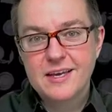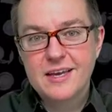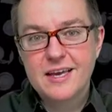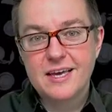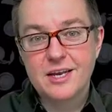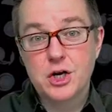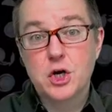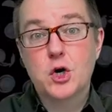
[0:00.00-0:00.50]

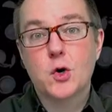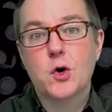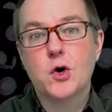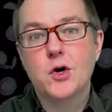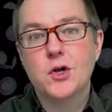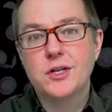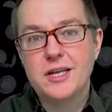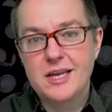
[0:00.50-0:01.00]
and a
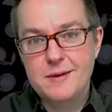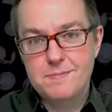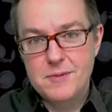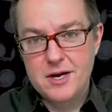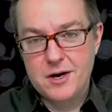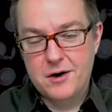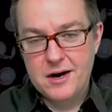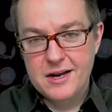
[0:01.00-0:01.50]
girl named
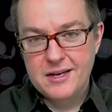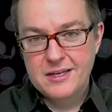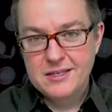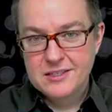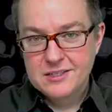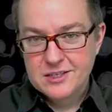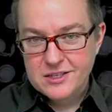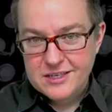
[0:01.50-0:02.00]
Mary
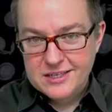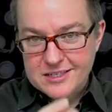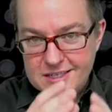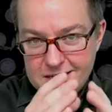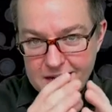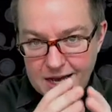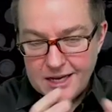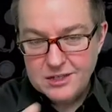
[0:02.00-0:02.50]
so that it's
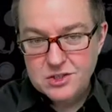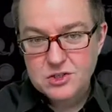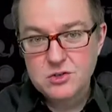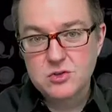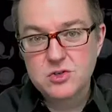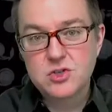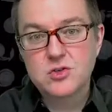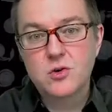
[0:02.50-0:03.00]
not so
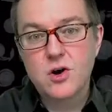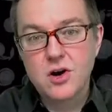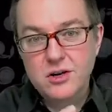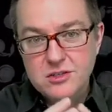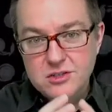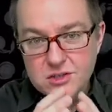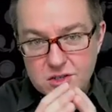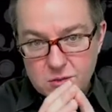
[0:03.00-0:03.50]

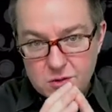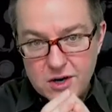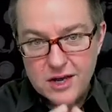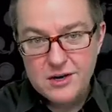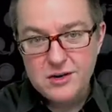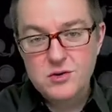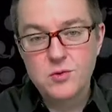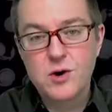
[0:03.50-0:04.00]
strong, so that we're
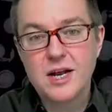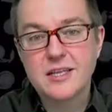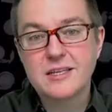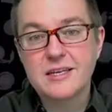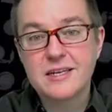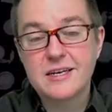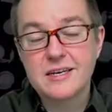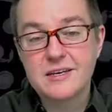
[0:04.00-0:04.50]
not directly
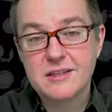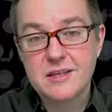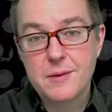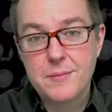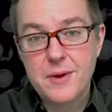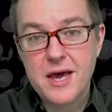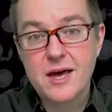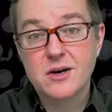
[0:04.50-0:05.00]
getting to that
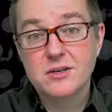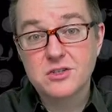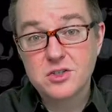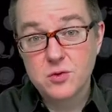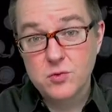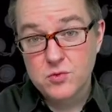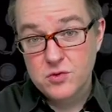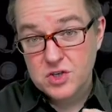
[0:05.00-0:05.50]
pattern.
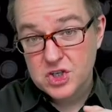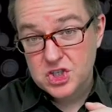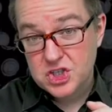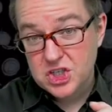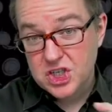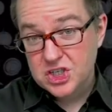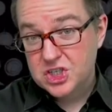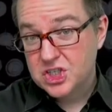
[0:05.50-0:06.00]
So
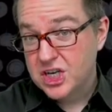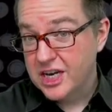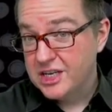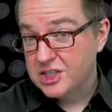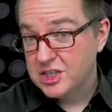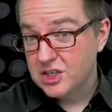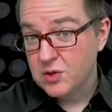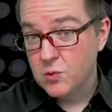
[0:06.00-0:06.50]
just
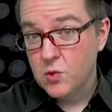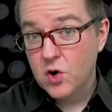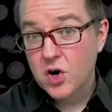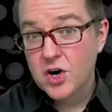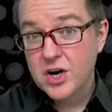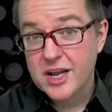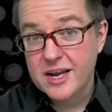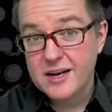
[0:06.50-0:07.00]
changing the
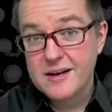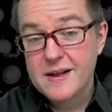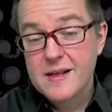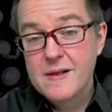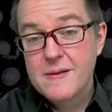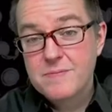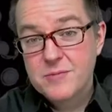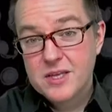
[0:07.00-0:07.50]
wording
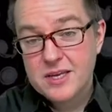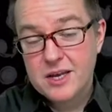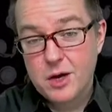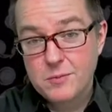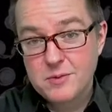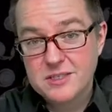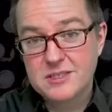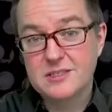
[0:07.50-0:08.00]
can
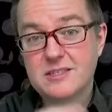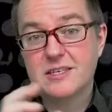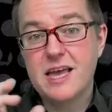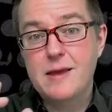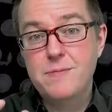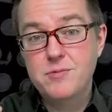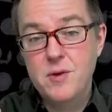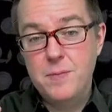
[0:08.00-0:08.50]
help us
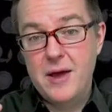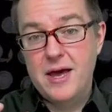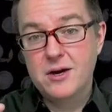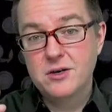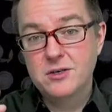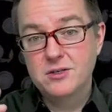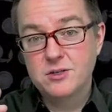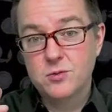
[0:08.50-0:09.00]
escape the
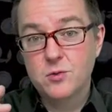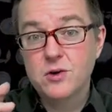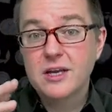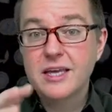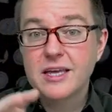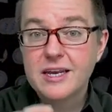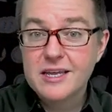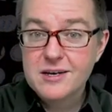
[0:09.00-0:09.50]
patterns or
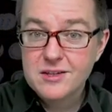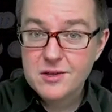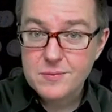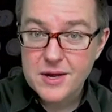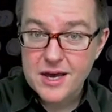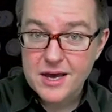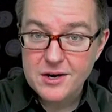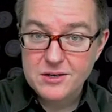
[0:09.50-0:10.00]
get into the
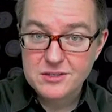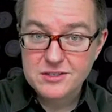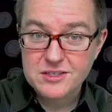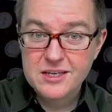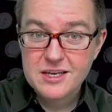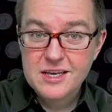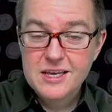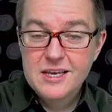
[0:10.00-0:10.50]
patterns
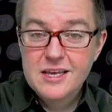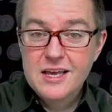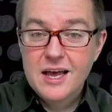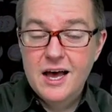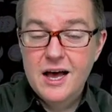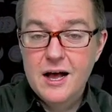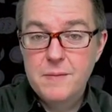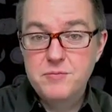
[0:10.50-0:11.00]

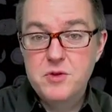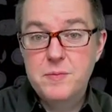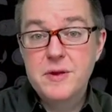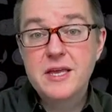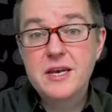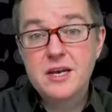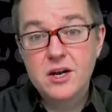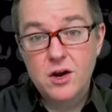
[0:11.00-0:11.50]

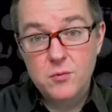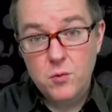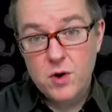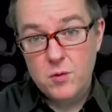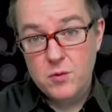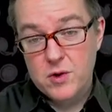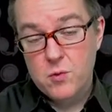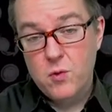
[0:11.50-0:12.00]
depending on
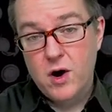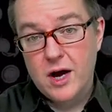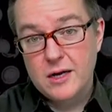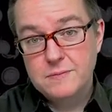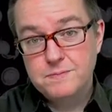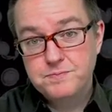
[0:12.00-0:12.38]
what we want.